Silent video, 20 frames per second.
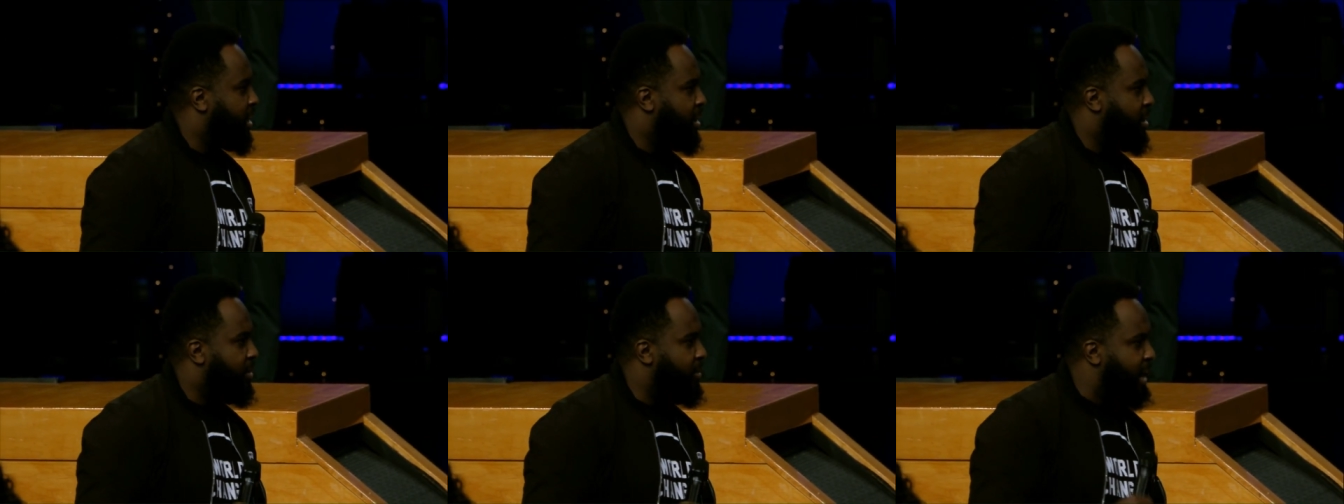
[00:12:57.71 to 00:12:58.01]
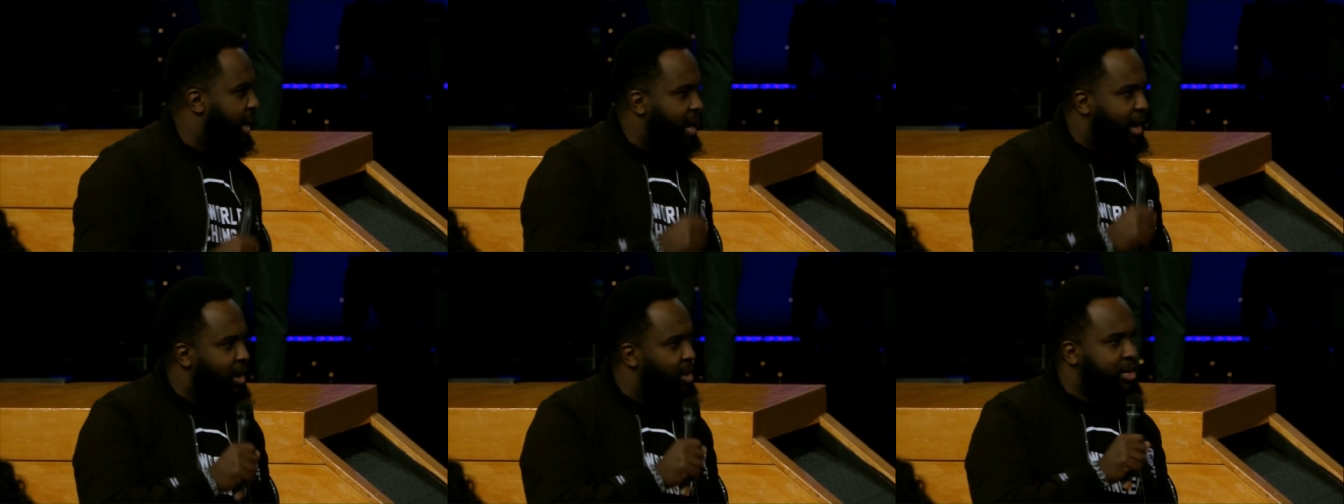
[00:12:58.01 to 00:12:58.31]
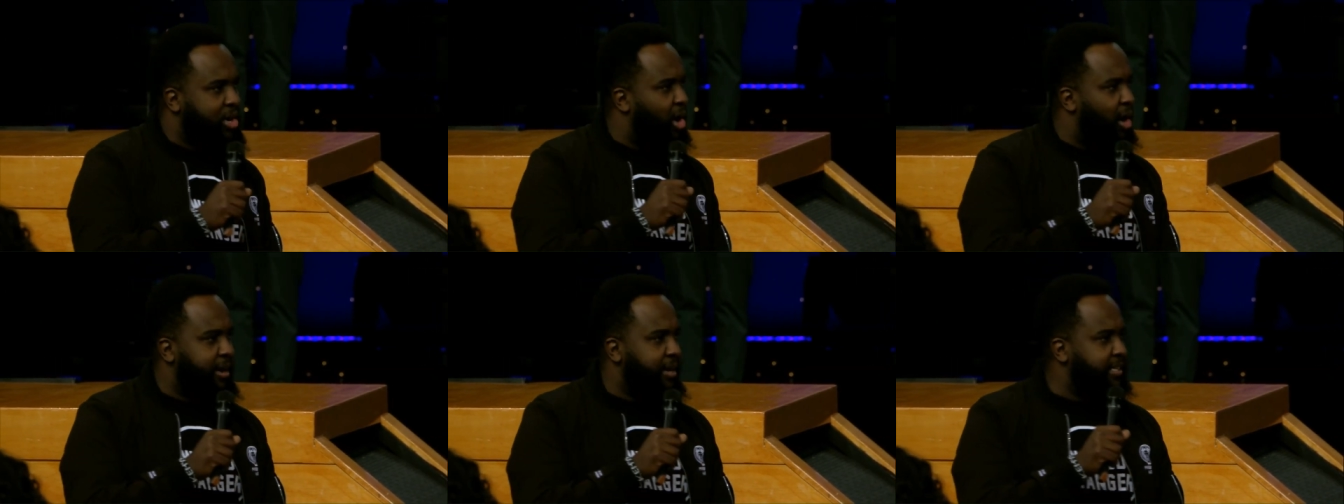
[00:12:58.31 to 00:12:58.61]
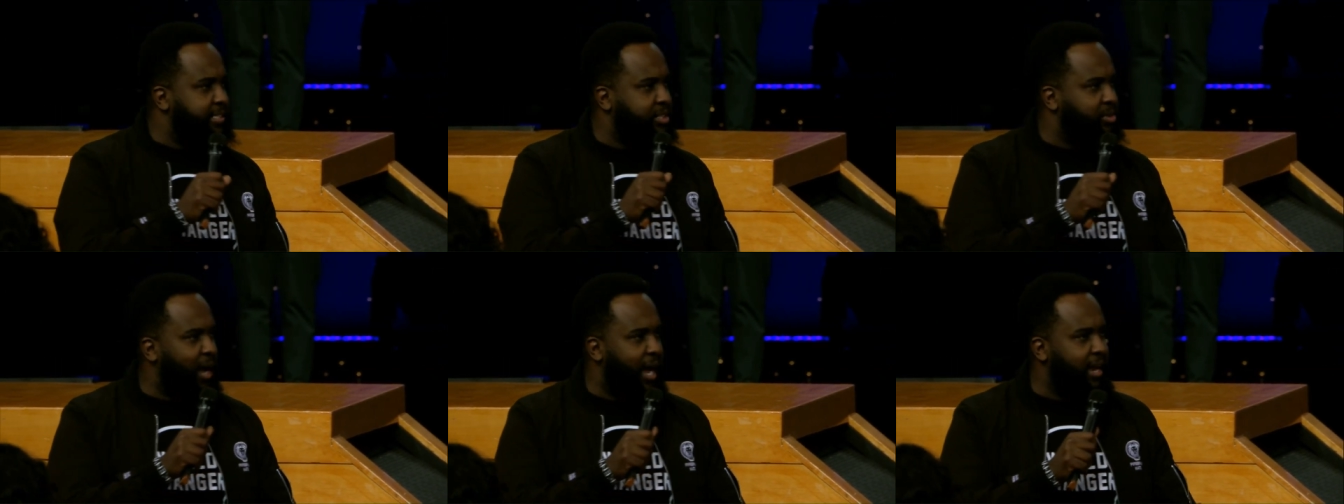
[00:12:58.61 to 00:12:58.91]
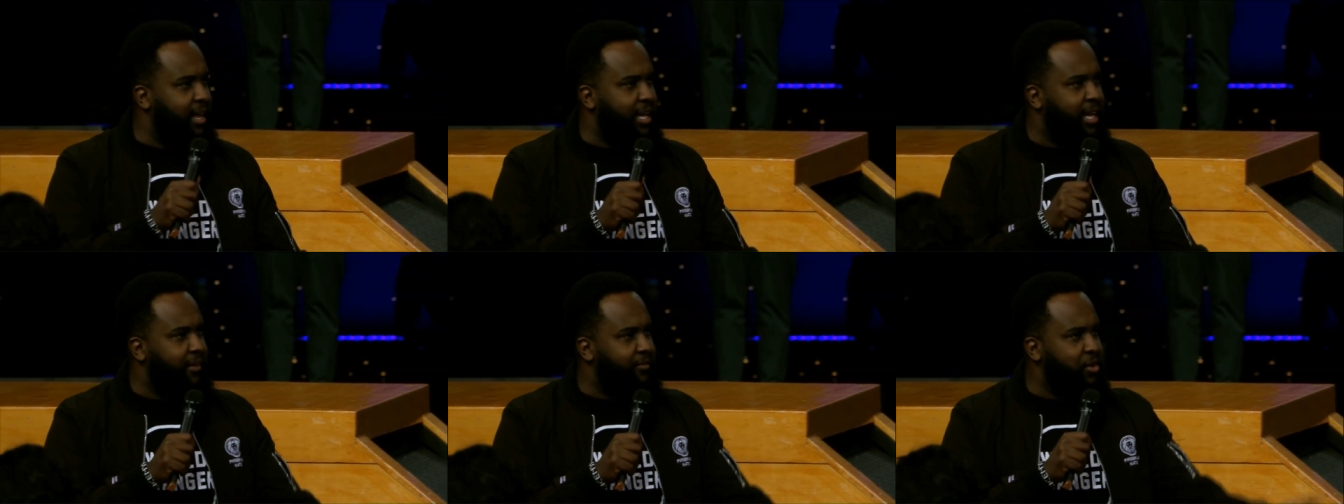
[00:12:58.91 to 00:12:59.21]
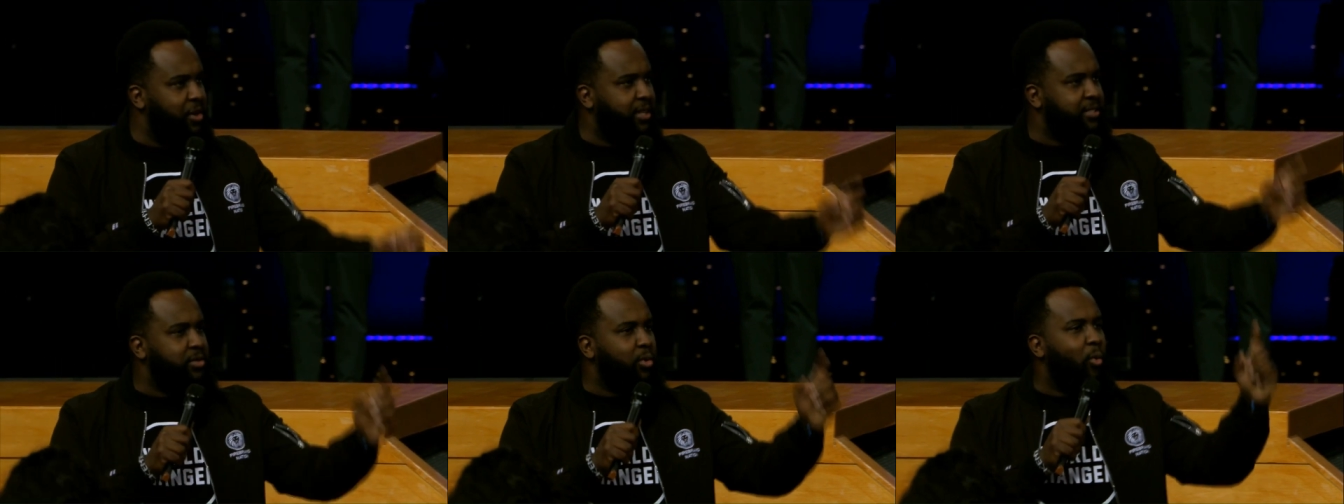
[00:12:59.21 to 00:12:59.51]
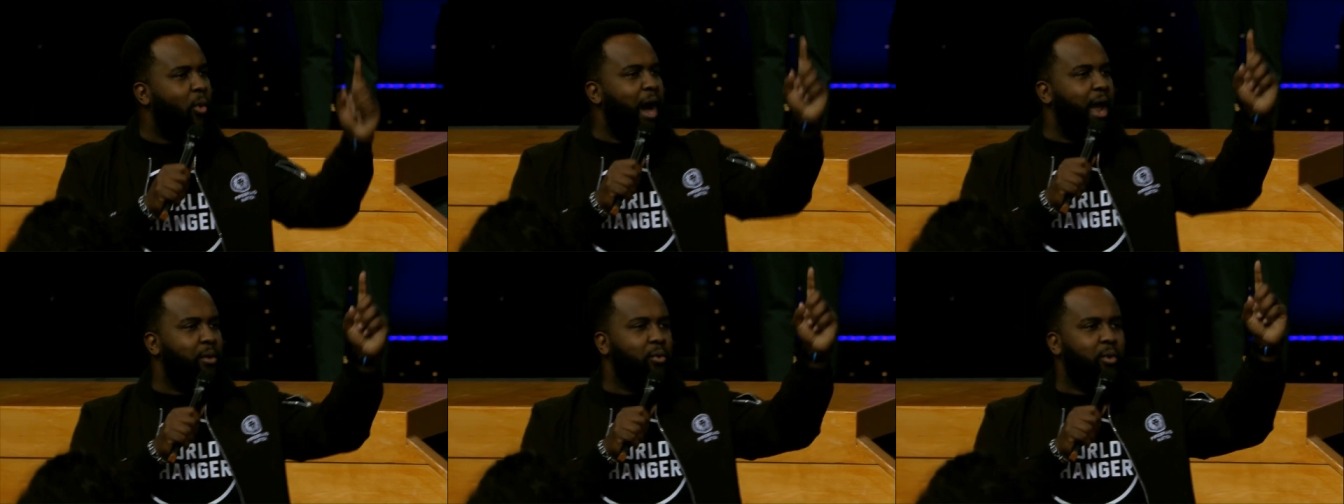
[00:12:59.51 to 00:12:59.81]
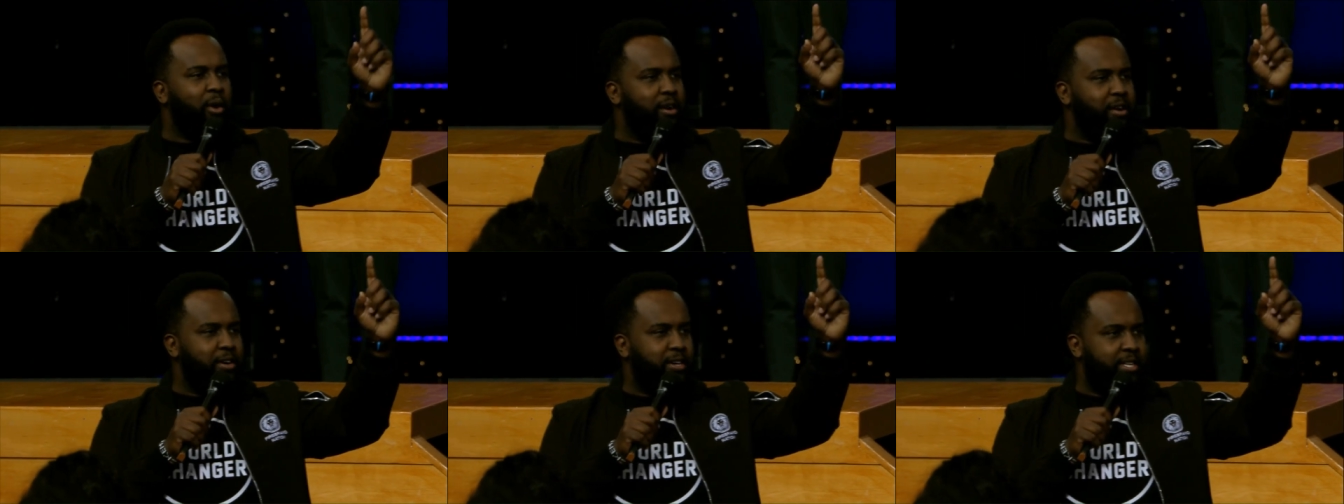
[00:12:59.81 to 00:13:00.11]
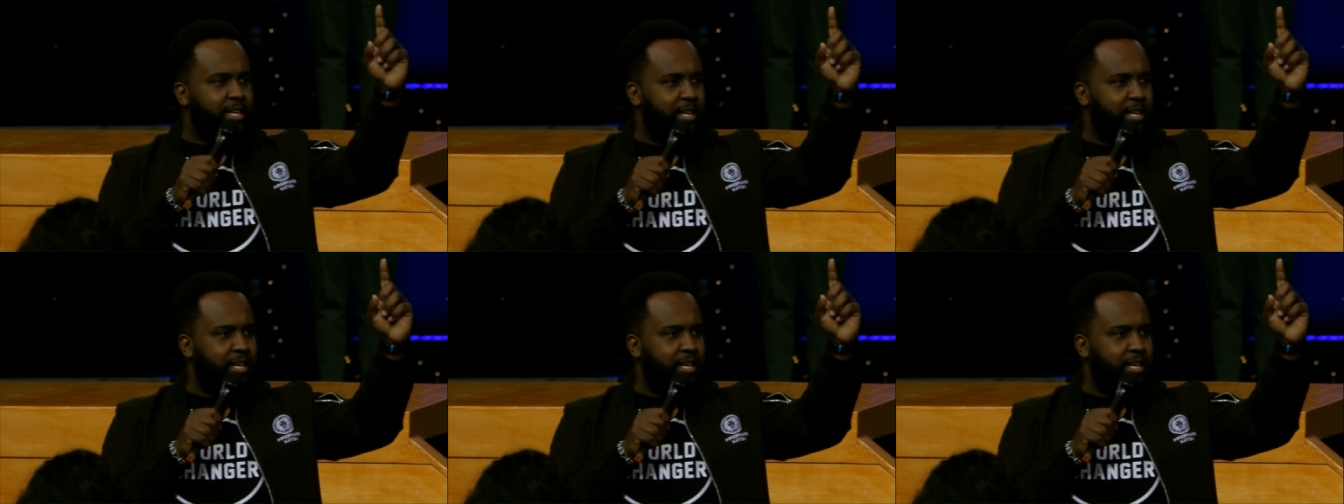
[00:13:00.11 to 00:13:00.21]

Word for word: Well, all God is trying to give you is one word.